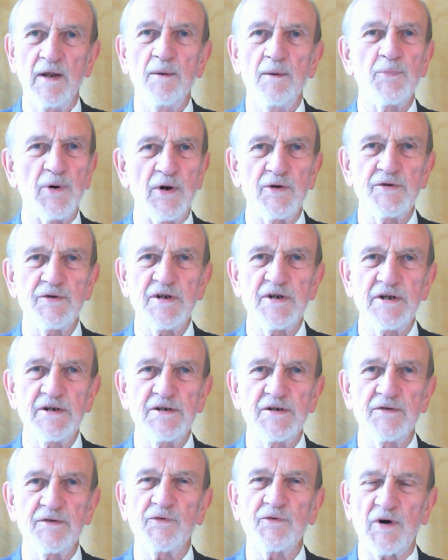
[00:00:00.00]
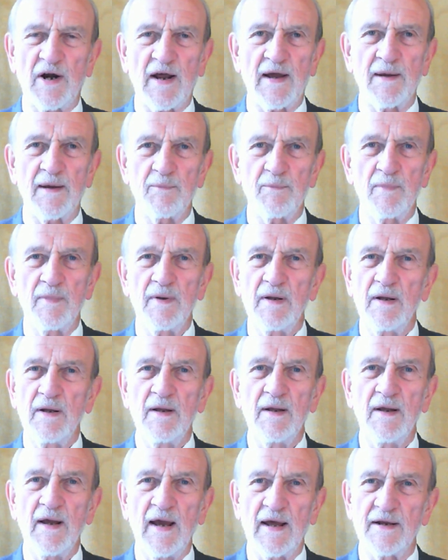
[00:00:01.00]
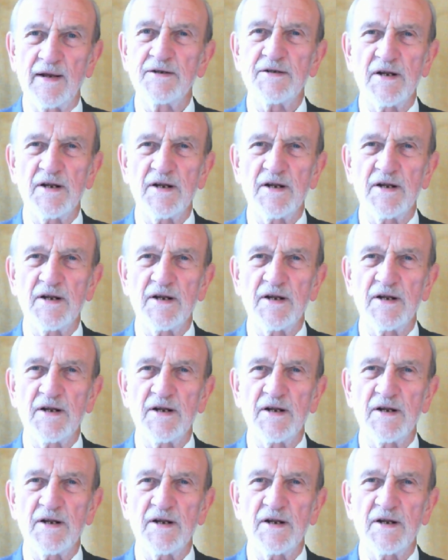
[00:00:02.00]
Proceeds of crime and